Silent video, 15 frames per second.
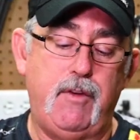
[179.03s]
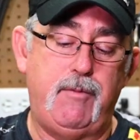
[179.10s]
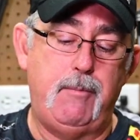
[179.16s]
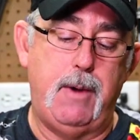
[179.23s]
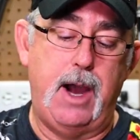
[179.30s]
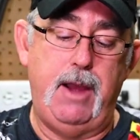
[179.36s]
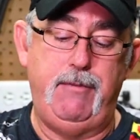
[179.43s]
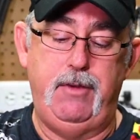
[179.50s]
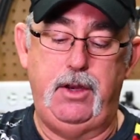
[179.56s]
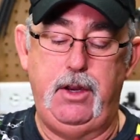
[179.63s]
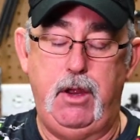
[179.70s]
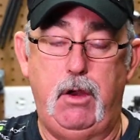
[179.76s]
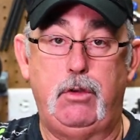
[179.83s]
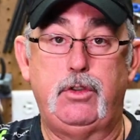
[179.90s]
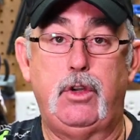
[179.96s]
of my
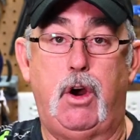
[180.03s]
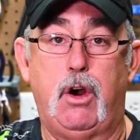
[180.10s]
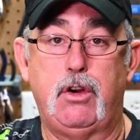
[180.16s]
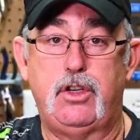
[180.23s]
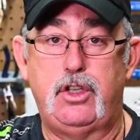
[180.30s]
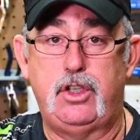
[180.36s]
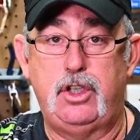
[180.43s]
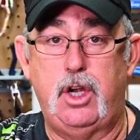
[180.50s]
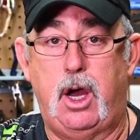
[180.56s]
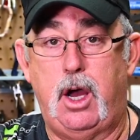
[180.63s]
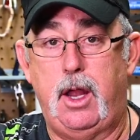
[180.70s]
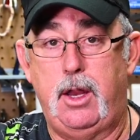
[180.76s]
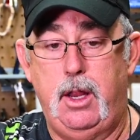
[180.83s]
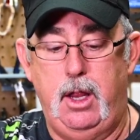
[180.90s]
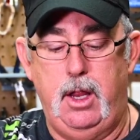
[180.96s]
videos are
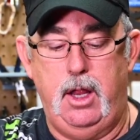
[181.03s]
shot